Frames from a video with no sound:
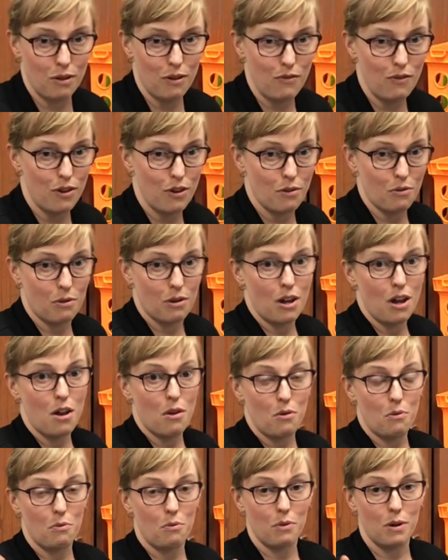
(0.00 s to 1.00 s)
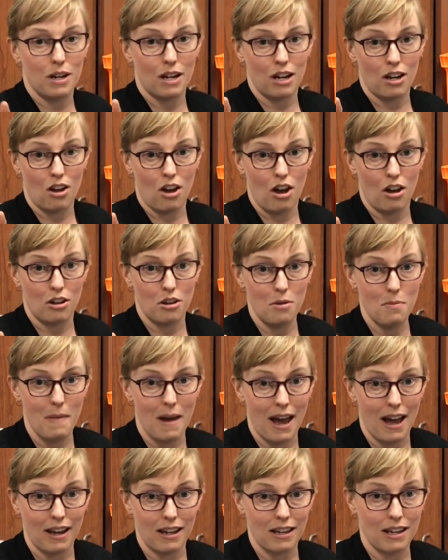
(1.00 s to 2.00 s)
review, when I call you
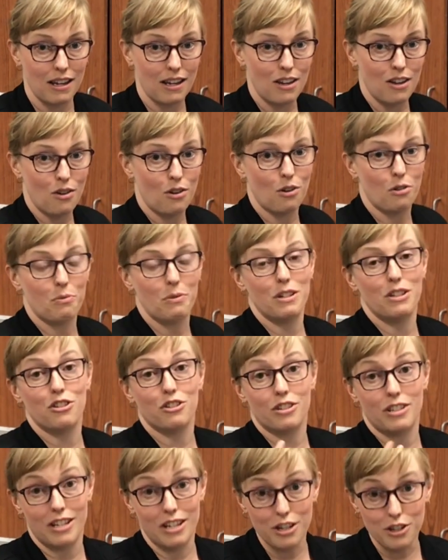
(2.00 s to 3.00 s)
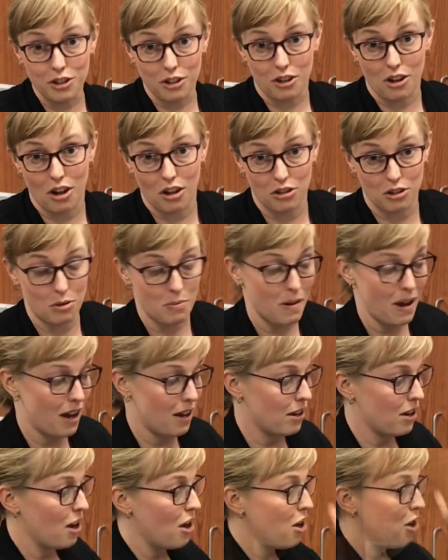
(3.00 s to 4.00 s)
back, or when your teacher calls you
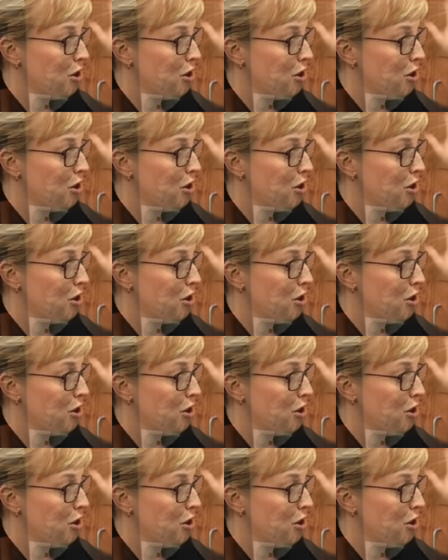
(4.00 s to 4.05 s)
back,